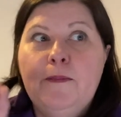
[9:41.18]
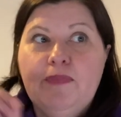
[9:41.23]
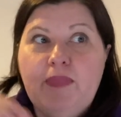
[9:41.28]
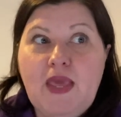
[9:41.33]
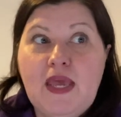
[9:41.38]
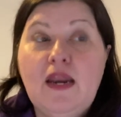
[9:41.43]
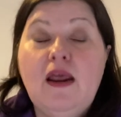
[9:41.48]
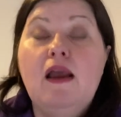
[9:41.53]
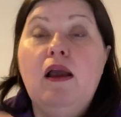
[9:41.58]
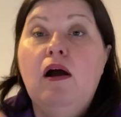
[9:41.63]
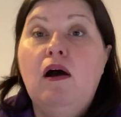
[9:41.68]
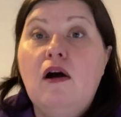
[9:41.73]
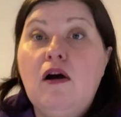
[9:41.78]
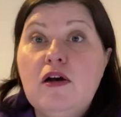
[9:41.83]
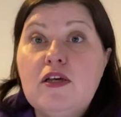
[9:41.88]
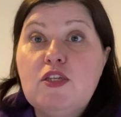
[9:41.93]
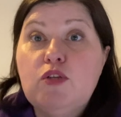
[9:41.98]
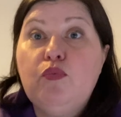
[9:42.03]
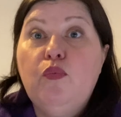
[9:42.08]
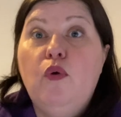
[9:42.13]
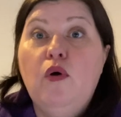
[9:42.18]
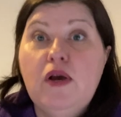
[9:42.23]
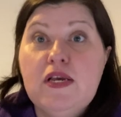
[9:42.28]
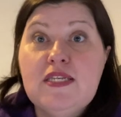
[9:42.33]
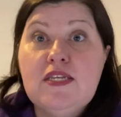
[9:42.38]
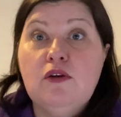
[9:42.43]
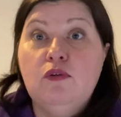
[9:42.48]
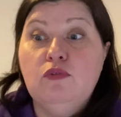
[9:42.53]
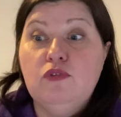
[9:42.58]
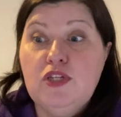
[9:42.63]
and I asked what
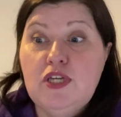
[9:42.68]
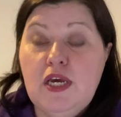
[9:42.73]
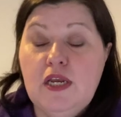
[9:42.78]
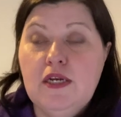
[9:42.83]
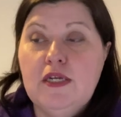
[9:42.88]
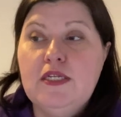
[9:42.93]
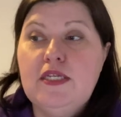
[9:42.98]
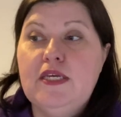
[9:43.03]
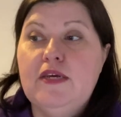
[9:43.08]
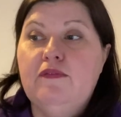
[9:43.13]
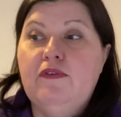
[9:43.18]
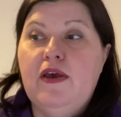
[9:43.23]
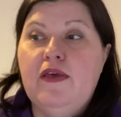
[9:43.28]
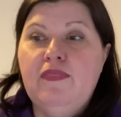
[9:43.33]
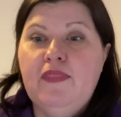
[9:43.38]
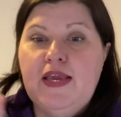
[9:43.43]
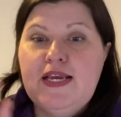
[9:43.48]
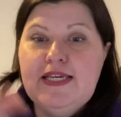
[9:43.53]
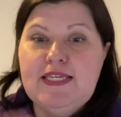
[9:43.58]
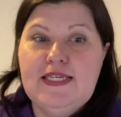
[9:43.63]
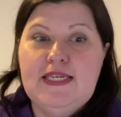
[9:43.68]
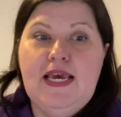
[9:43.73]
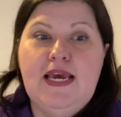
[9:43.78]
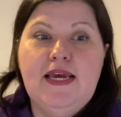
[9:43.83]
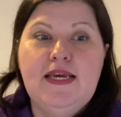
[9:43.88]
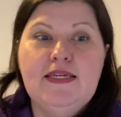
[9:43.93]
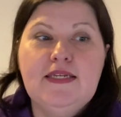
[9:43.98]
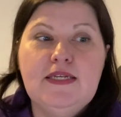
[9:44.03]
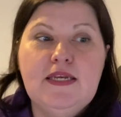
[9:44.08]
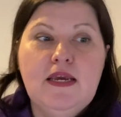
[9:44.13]
is an alternative and they
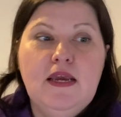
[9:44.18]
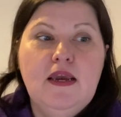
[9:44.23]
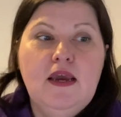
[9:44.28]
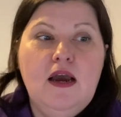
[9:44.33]
said